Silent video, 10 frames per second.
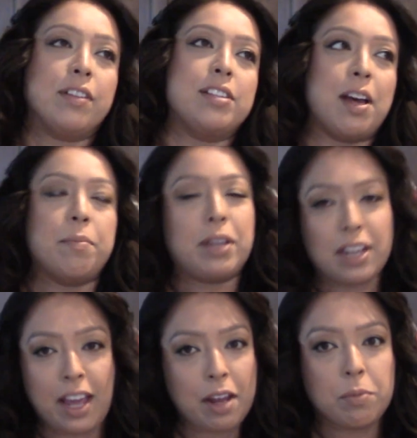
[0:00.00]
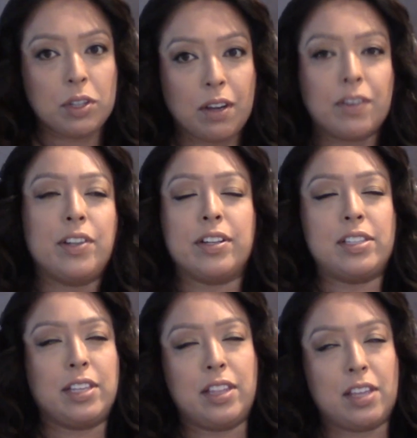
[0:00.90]
I'm like an animal lover. You could
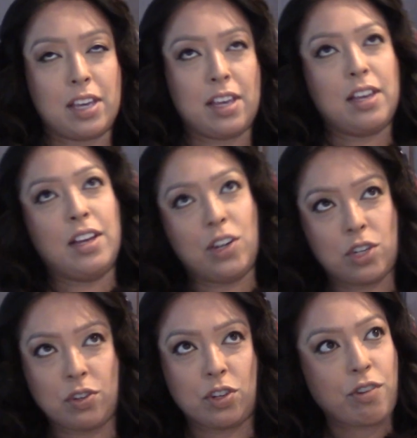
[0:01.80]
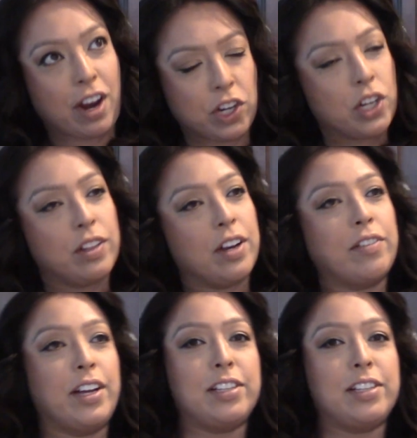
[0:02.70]
see the initial attraction there, right?